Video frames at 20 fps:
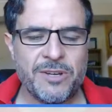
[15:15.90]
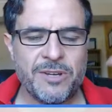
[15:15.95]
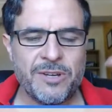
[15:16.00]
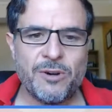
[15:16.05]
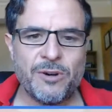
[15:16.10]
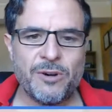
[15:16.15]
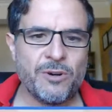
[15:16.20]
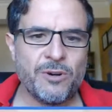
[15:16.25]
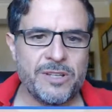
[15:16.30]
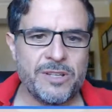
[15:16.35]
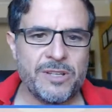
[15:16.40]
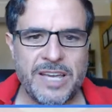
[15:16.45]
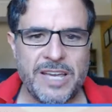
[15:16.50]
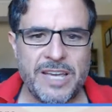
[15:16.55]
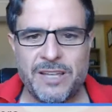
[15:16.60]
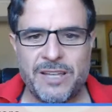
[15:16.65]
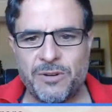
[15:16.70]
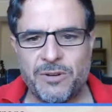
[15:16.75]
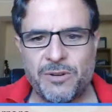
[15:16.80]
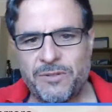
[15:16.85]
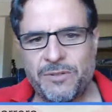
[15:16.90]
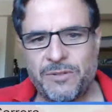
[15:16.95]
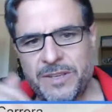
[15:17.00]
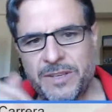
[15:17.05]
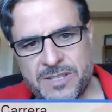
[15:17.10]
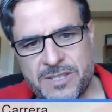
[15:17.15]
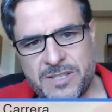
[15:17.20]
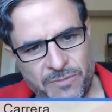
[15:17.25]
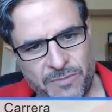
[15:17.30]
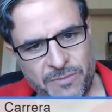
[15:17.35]
or the other, if
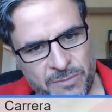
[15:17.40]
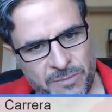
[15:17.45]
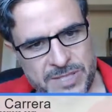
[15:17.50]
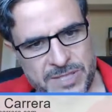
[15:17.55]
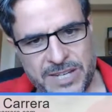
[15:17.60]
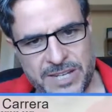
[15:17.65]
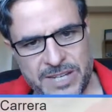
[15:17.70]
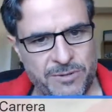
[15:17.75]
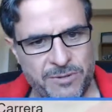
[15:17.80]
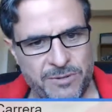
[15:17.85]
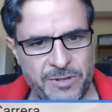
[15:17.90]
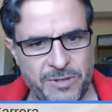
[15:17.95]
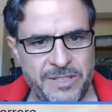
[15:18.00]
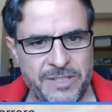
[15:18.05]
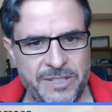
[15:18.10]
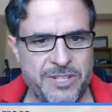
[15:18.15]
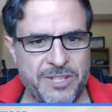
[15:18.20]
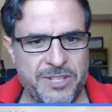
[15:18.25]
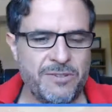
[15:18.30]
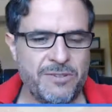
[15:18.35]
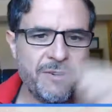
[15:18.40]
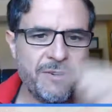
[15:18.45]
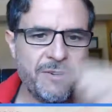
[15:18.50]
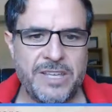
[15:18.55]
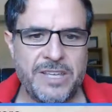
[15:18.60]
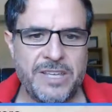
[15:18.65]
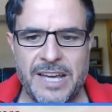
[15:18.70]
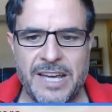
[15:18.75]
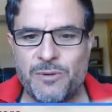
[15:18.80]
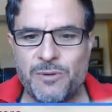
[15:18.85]
it's from a sexual orientation or
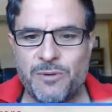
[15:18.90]
the other,